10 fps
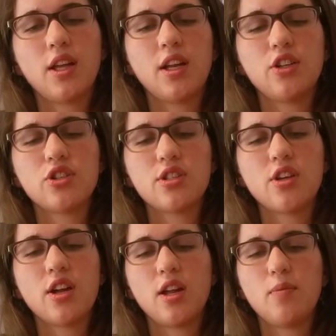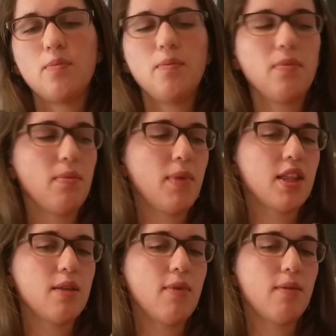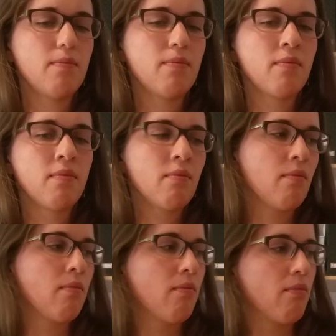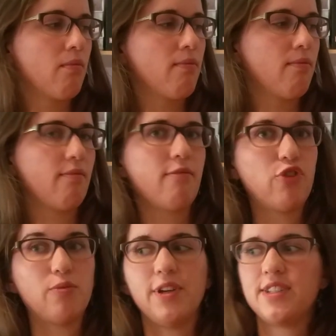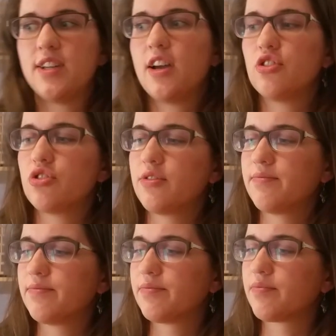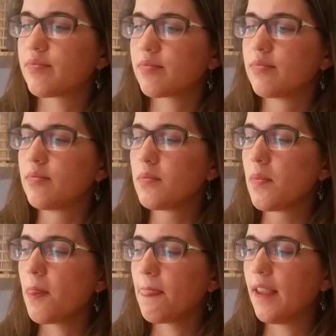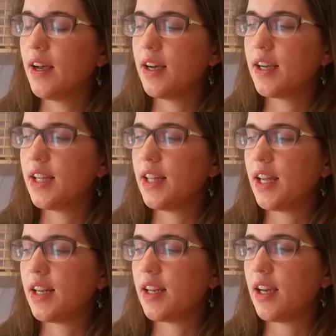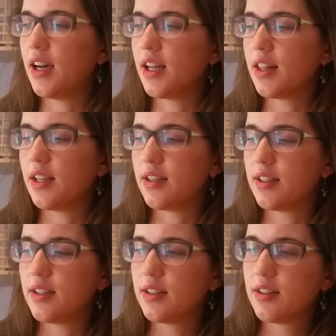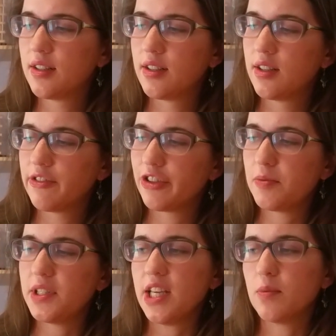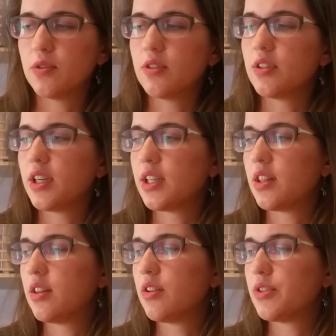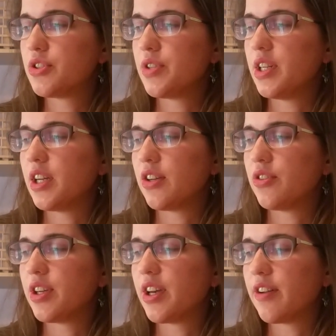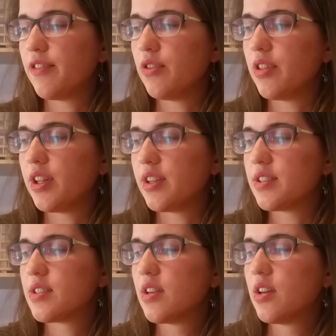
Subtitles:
and I just thought I'd pick them up for my stash. And then on the freebie table at the retreat, I only got a few things.